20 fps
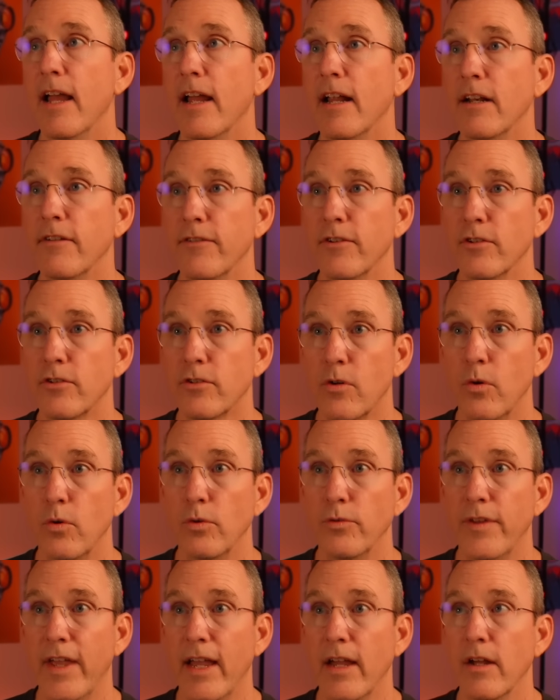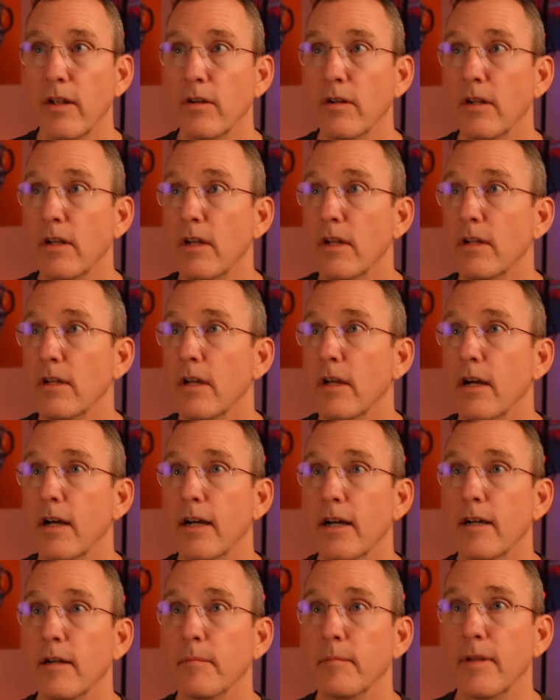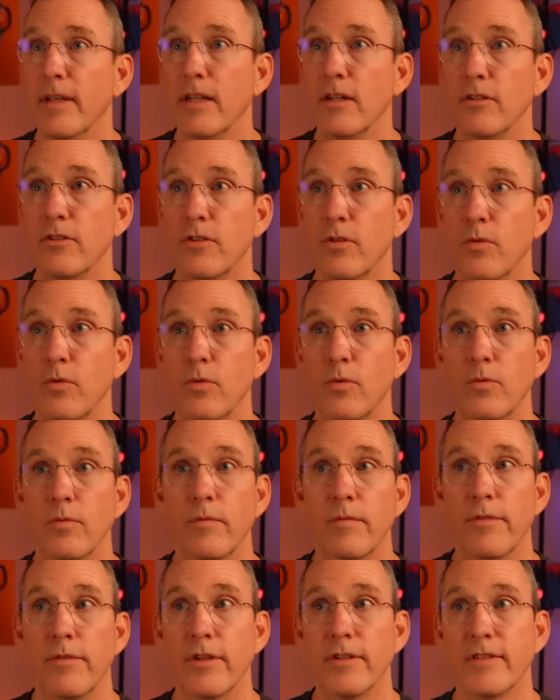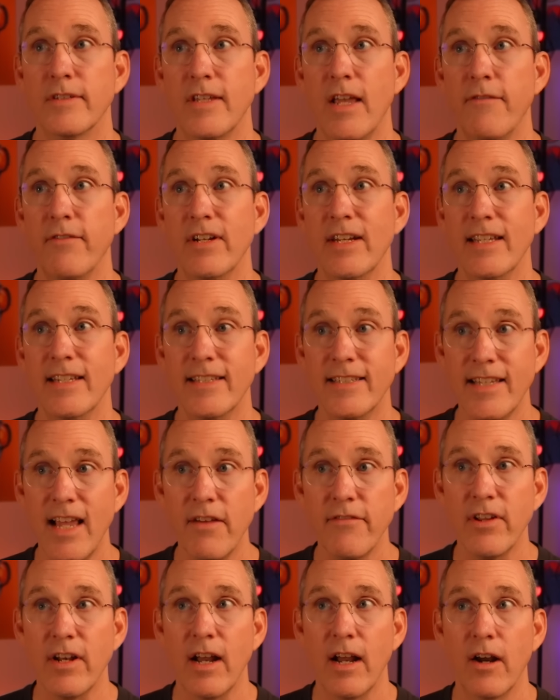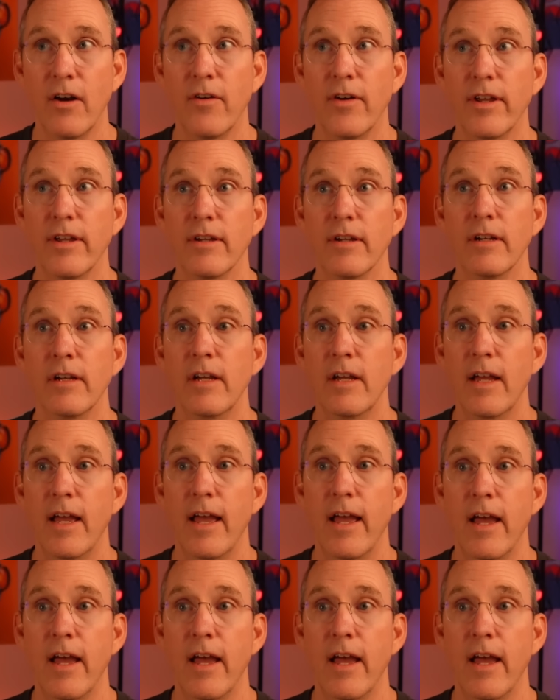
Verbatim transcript: And if you scroll down um, into the 77 area,